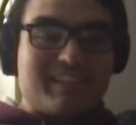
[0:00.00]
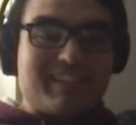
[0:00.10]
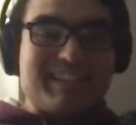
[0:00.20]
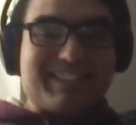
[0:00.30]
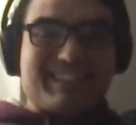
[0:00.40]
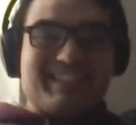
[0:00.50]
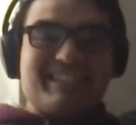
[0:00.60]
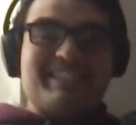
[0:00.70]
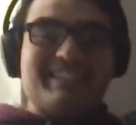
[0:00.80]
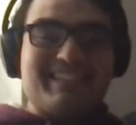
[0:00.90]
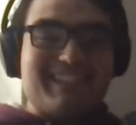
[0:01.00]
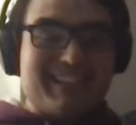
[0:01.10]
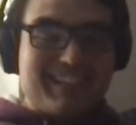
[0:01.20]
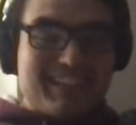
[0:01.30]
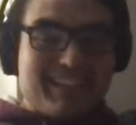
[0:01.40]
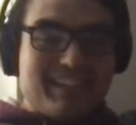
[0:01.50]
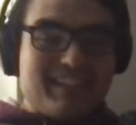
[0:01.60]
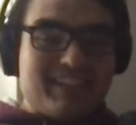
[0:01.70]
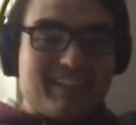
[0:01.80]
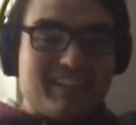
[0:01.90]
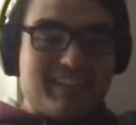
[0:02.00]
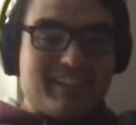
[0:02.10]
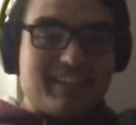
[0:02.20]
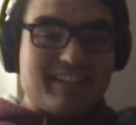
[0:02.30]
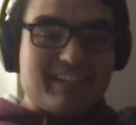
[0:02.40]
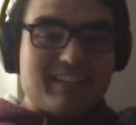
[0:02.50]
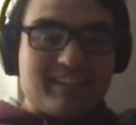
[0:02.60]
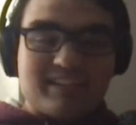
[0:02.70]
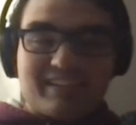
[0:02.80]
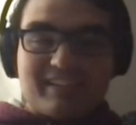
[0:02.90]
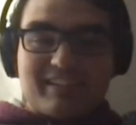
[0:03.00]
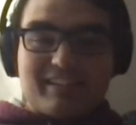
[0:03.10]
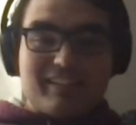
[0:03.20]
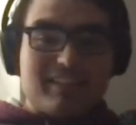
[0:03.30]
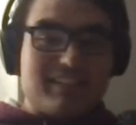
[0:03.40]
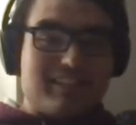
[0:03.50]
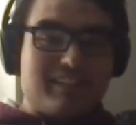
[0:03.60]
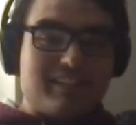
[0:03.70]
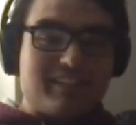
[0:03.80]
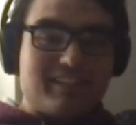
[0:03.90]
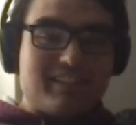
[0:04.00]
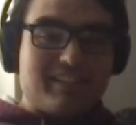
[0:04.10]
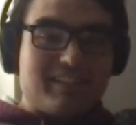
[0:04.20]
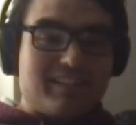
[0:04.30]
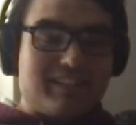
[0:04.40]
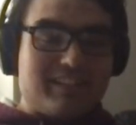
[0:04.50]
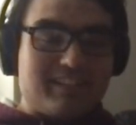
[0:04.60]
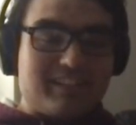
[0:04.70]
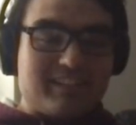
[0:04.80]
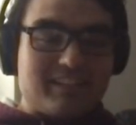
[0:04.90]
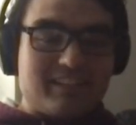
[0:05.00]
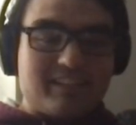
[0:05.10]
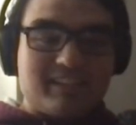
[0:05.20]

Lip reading: This person isn't speaking.